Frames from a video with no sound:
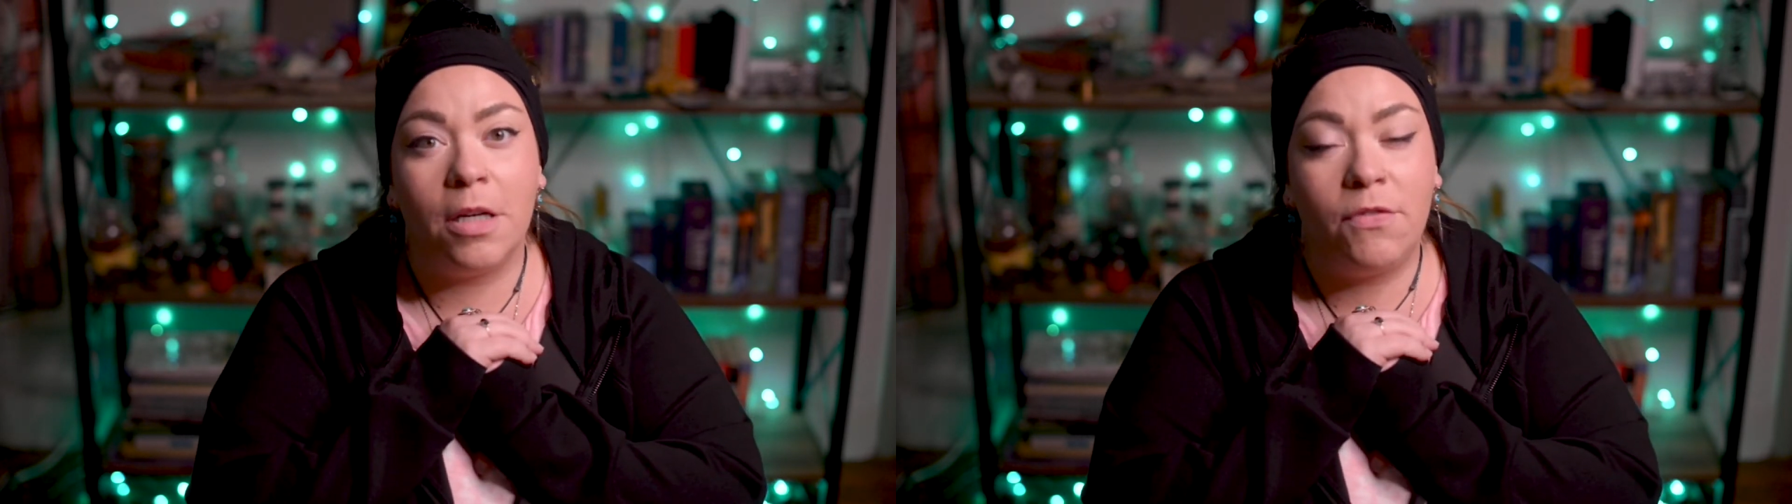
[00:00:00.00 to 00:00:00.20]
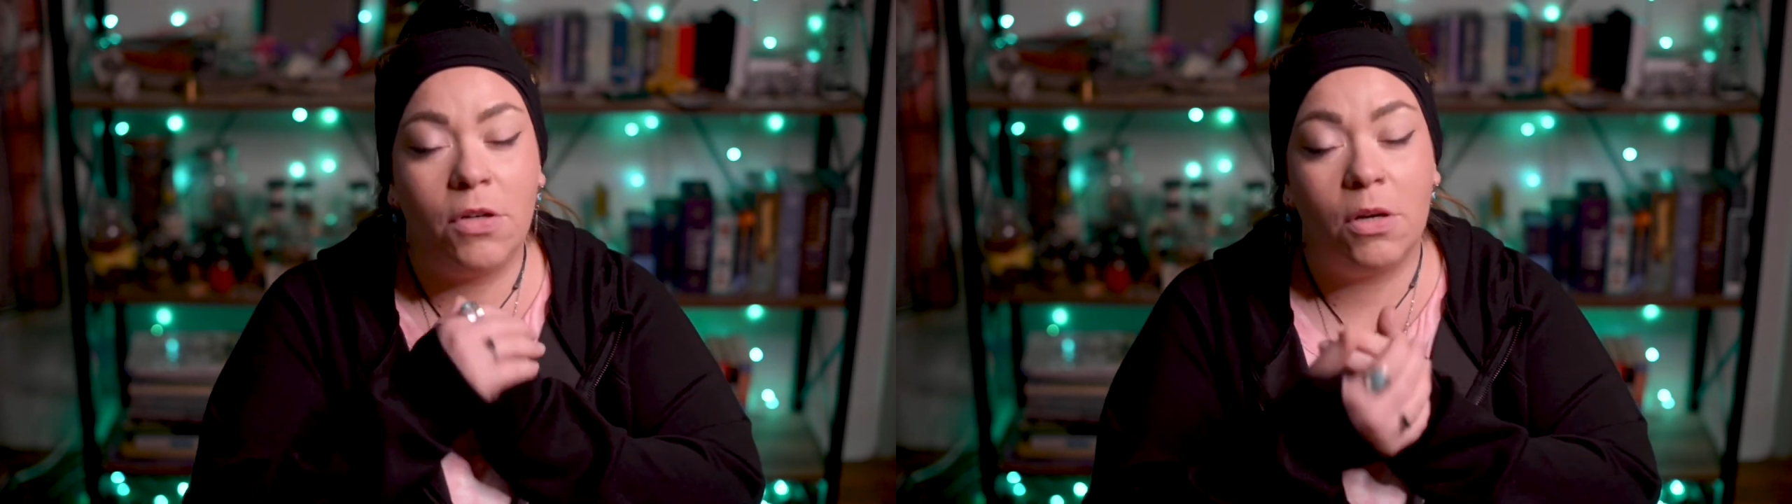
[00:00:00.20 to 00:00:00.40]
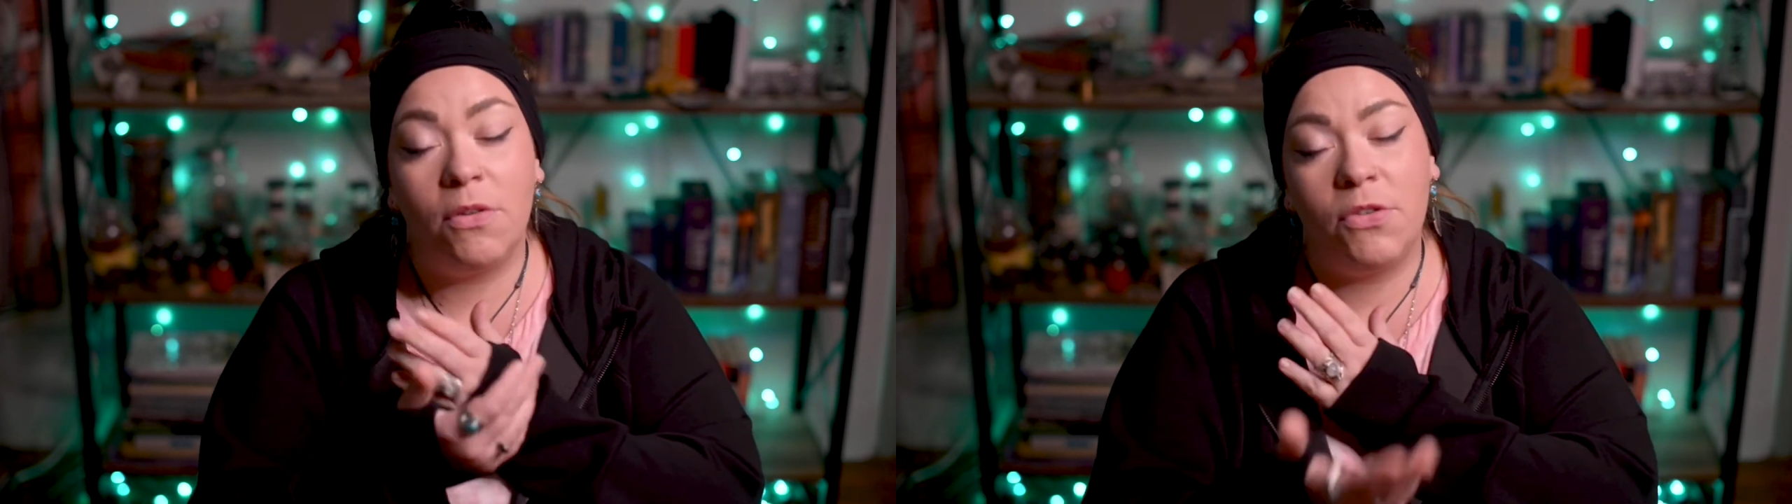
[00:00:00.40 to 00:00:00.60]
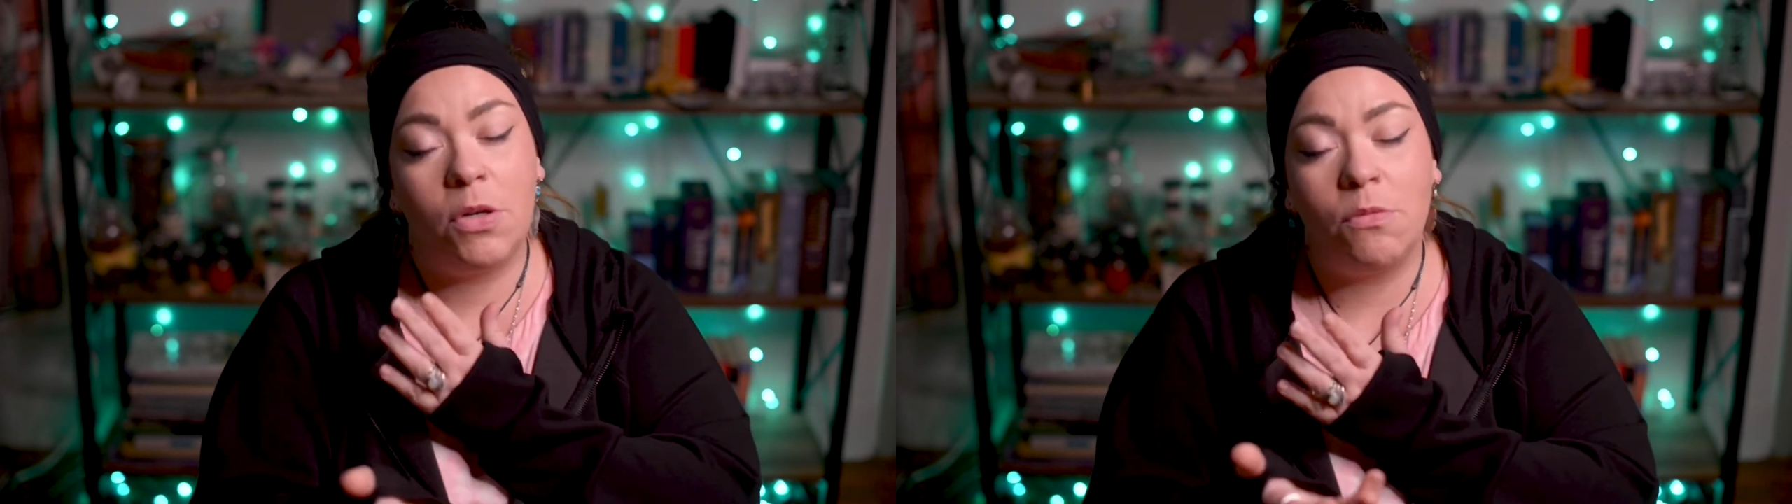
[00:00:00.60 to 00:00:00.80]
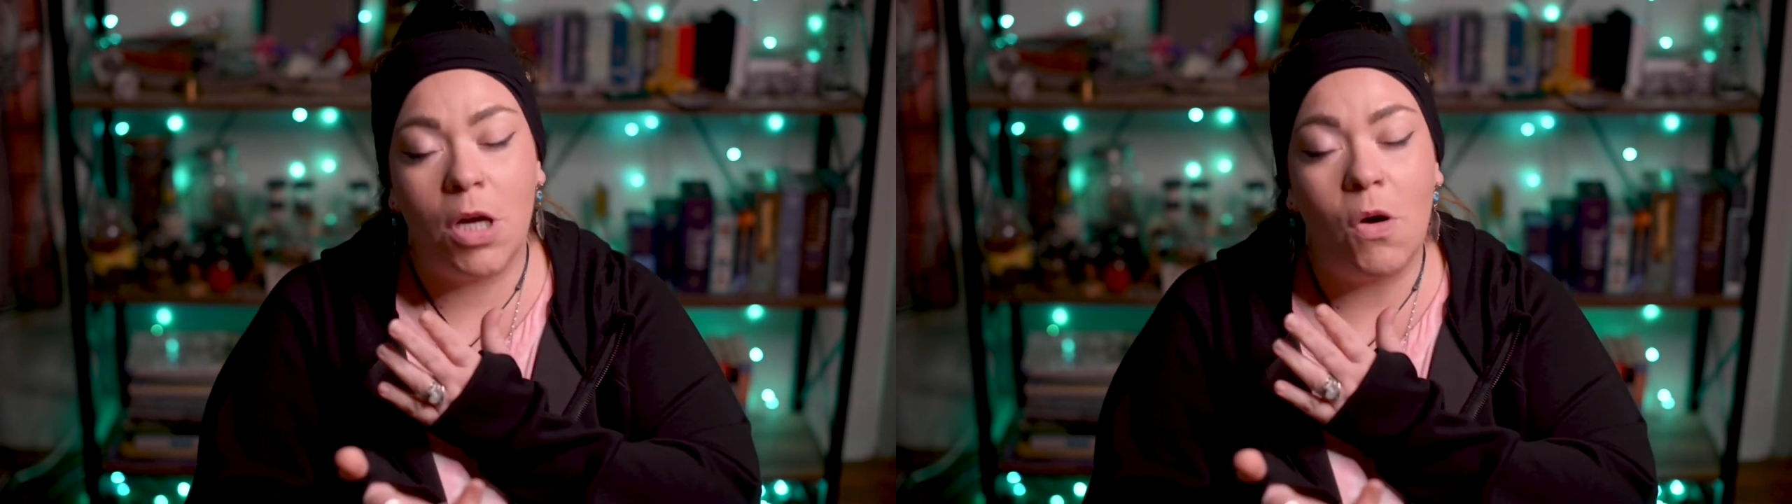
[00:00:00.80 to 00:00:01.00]
if you or if you
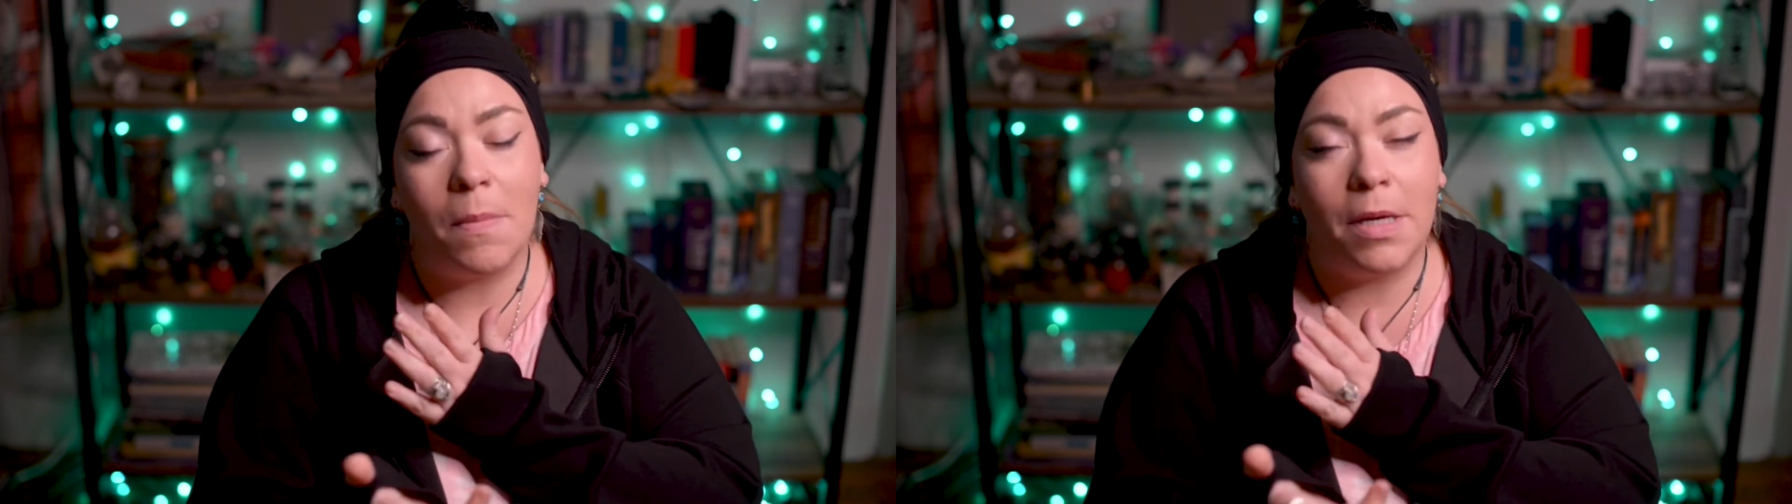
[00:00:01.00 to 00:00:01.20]
don't know i